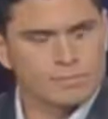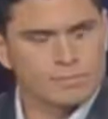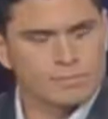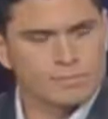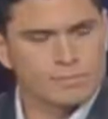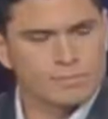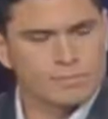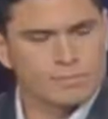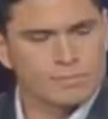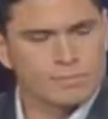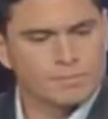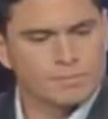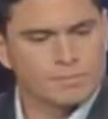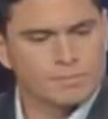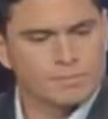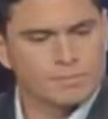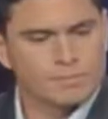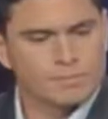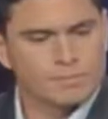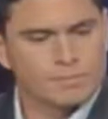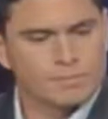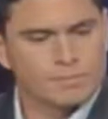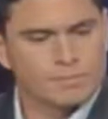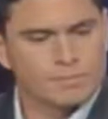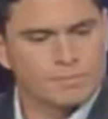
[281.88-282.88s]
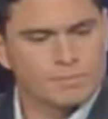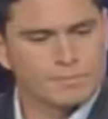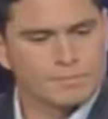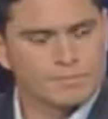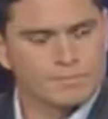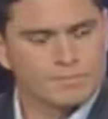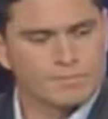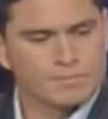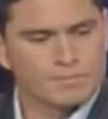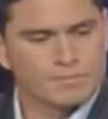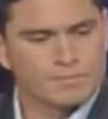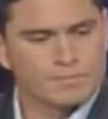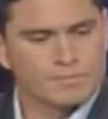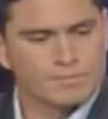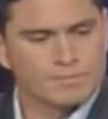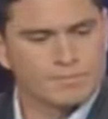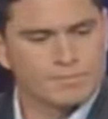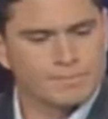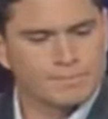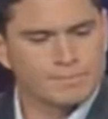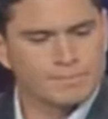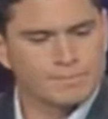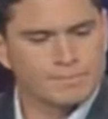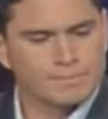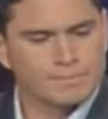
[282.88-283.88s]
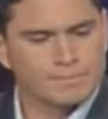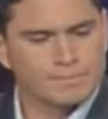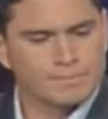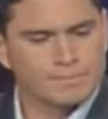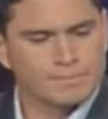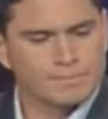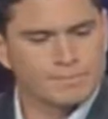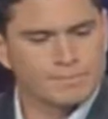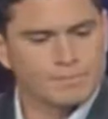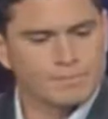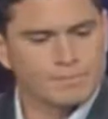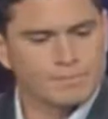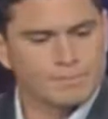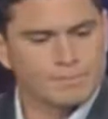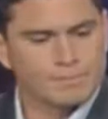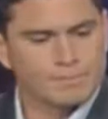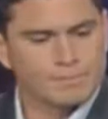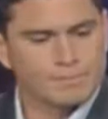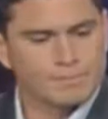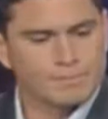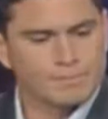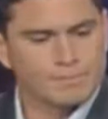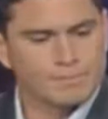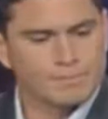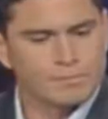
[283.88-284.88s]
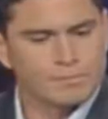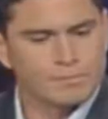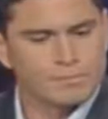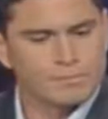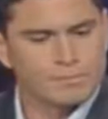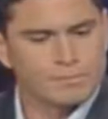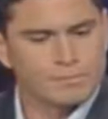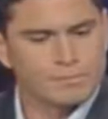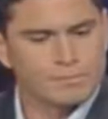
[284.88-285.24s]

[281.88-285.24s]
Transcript: [no speech]